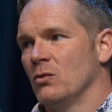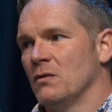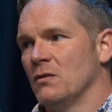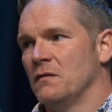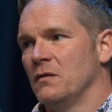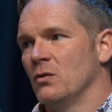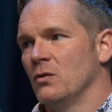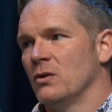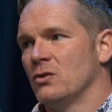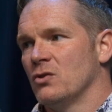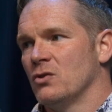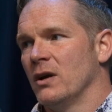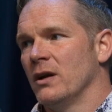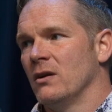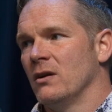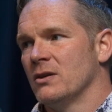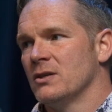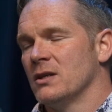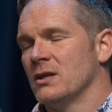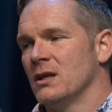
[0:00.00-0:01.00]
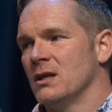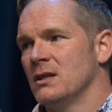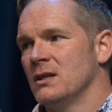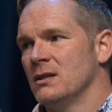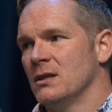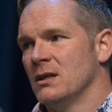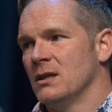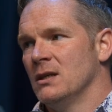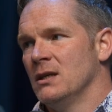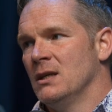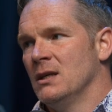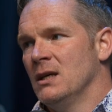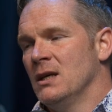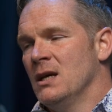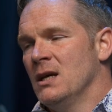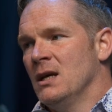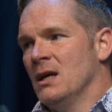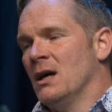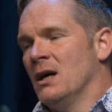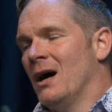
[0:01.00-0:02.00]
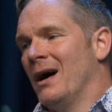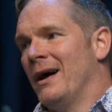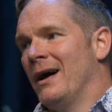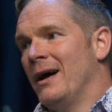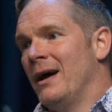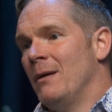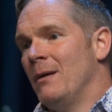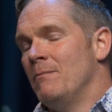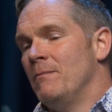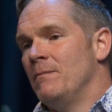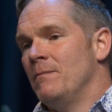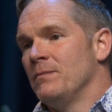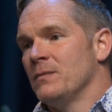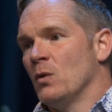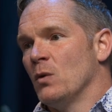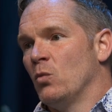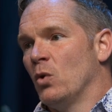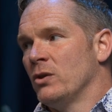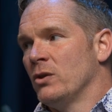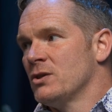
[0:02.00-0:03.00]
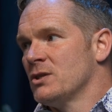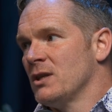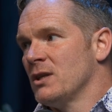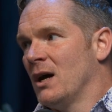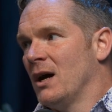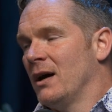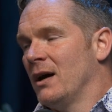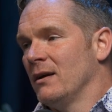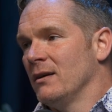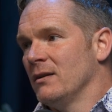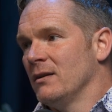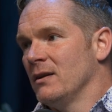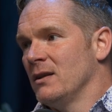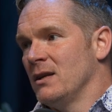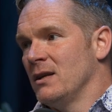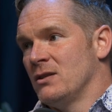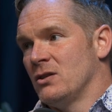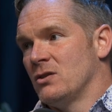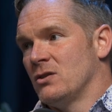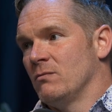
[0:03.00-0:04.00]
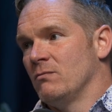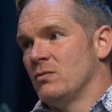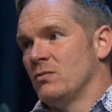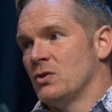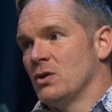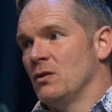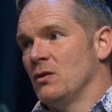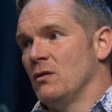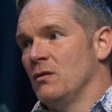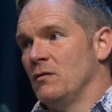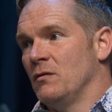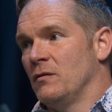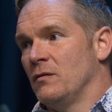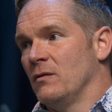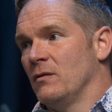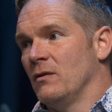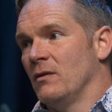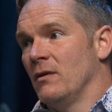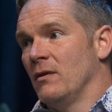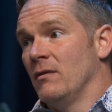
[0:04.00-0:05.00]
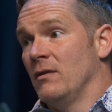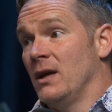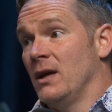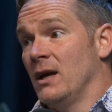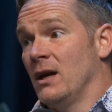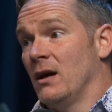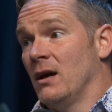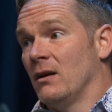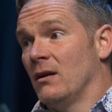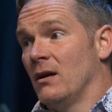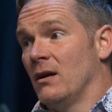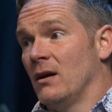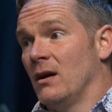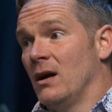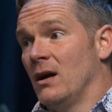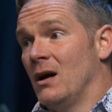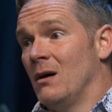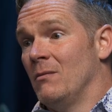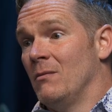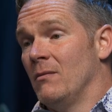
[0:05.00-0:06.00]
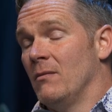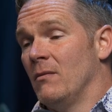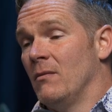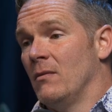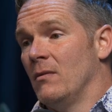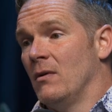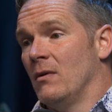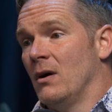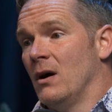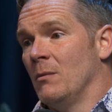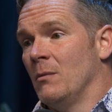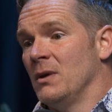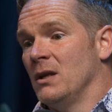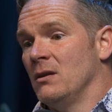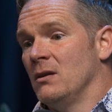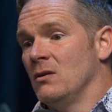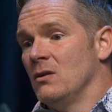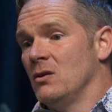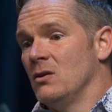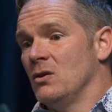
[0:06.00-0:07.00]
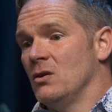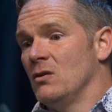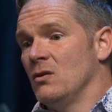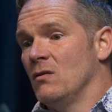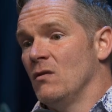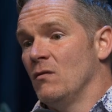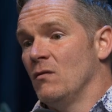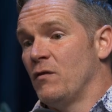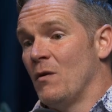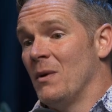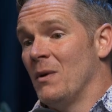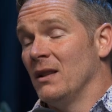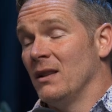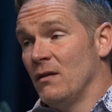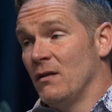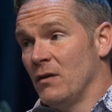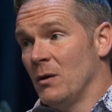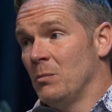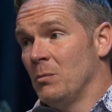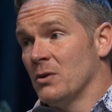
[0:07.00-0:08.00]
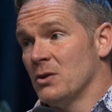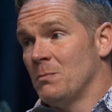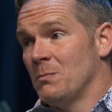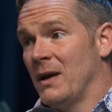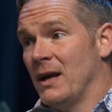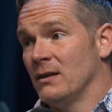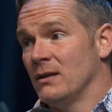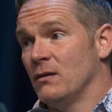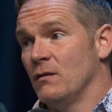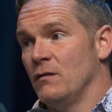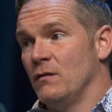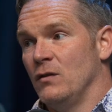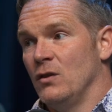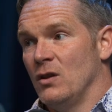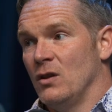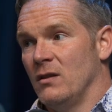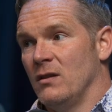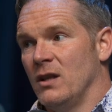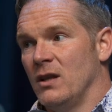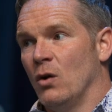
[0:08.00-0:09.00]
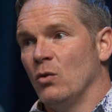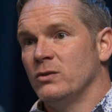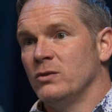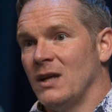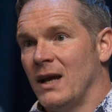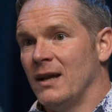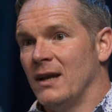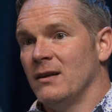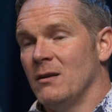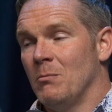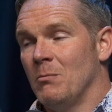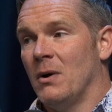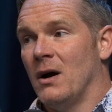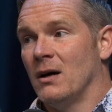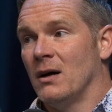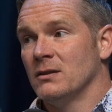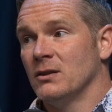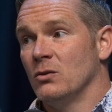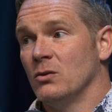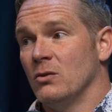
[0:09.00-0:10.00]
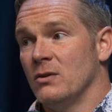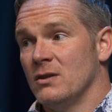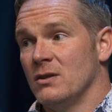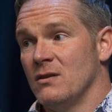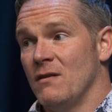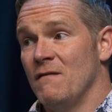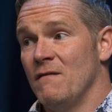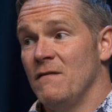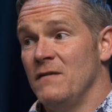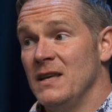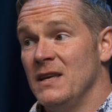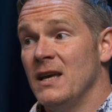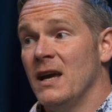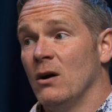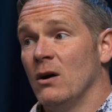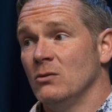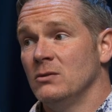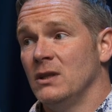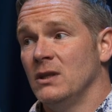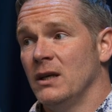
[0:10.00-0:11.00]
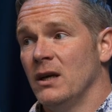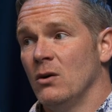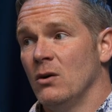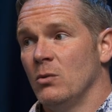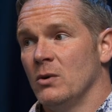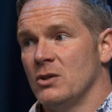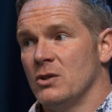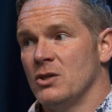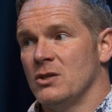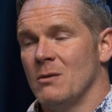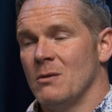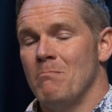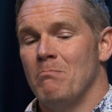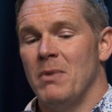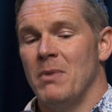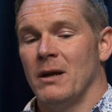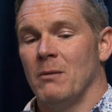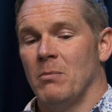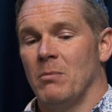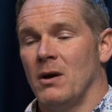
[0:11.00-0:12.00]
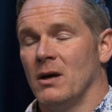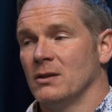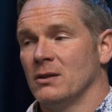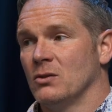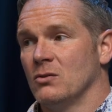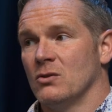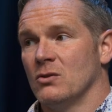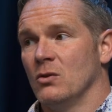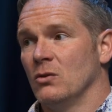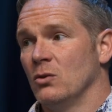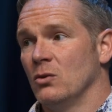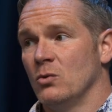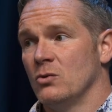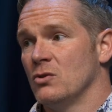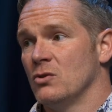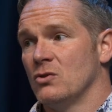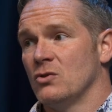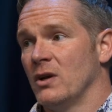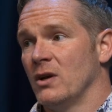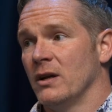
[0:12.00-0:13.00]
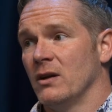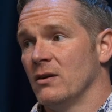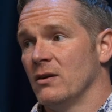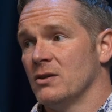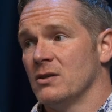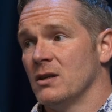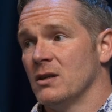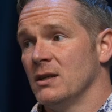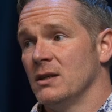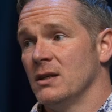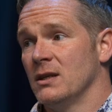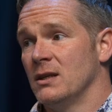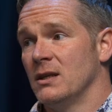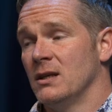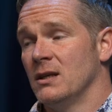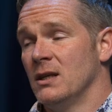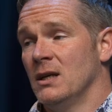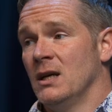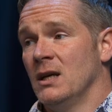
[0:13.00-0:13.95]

that's full of triglyceride. Once that is sort of there, I mean, from a liver perspective, the alternate particle is the VLDL, which is a big particle. It's got loads of triglyceride in it